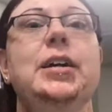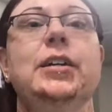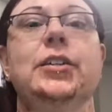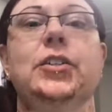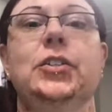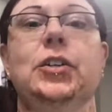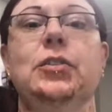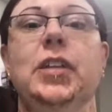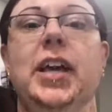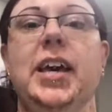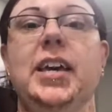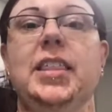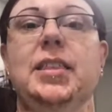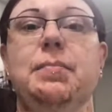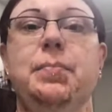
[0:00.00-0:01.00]
So
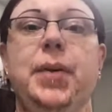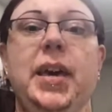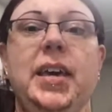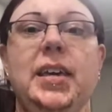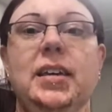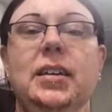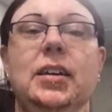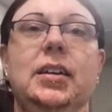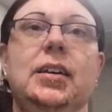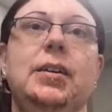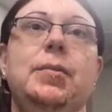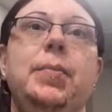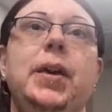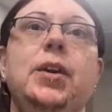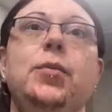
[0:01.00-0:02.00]
like the pink
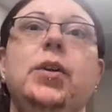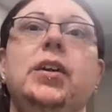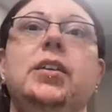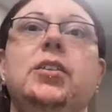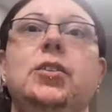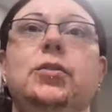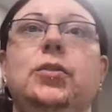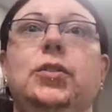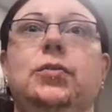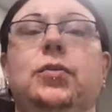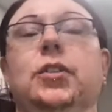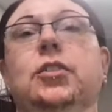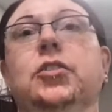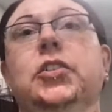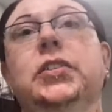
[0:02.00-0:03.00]
we could use
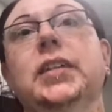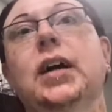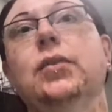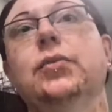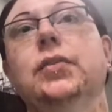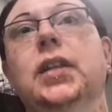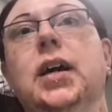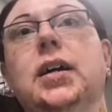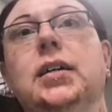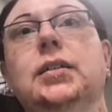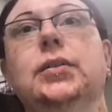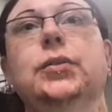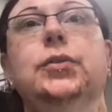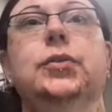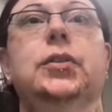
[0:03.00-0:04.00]
for
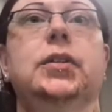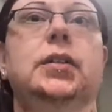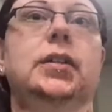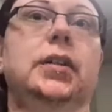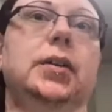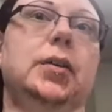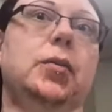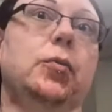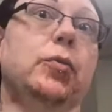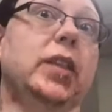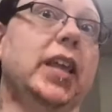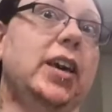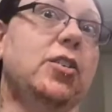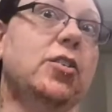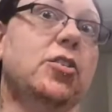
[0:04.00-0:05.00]
self-love,
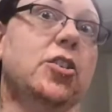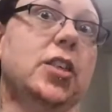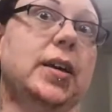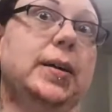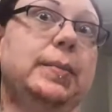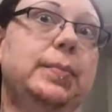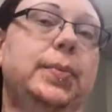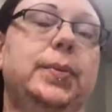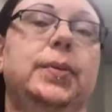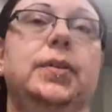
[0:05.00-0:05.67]
relationship.